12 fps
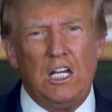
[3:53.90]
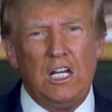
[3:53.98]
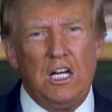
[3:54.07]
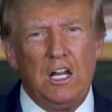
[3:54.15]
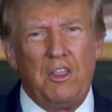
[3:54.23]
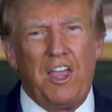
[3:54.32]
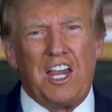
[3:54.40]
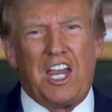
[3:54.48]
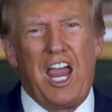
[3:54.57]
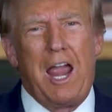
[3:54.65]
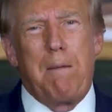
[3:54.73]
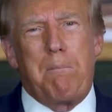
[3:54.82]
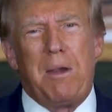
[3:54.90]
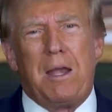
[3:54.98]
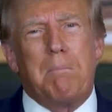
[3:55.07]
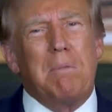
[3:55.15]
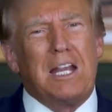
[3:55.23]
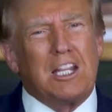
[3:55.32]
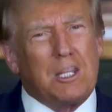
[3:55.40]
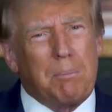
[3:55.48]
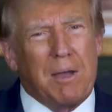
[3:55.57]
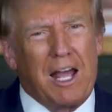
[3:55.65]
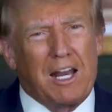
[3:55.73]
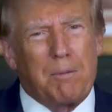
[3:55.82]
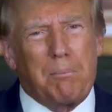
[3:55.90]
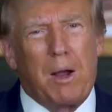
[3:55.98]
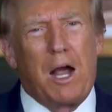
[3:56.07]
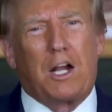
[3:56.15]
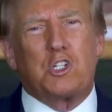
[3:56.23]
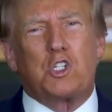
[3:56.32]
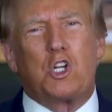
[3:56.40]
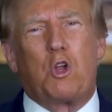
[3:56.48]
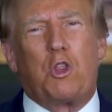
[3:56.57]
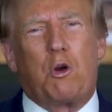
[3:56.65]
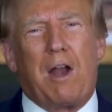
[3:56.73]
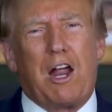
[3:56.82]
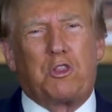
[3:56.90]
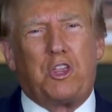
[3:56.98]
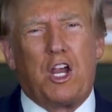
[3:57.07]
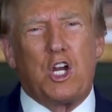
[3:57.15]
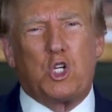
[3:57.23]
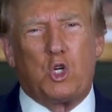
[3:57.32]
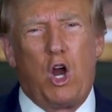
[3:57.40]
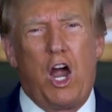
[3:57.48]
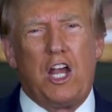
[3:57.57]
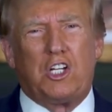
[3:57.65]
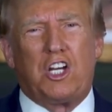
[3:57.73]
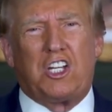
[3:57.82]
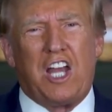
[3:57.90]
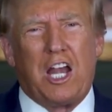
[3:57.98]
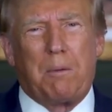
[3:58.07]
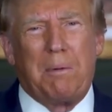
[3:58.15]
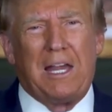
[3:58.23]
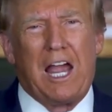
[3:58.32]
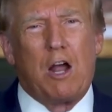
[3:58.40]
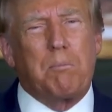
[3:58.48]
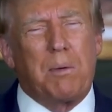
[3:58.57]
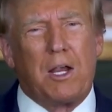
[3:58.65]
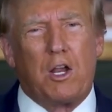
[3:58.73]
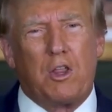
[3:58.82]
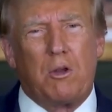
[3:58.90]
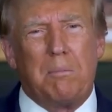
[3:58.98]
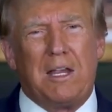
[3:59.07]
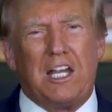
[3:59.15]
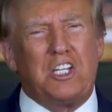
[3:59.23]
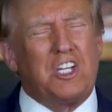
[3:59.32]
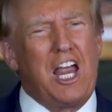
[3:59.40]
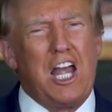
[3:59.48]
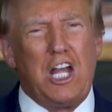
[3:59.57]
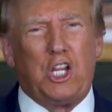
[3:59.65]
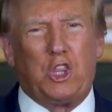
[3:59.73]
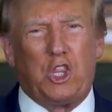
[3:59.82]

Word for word: Trump has often praised Carlson's bold reporting and willingness to challenge mainstream narratives. The speech drew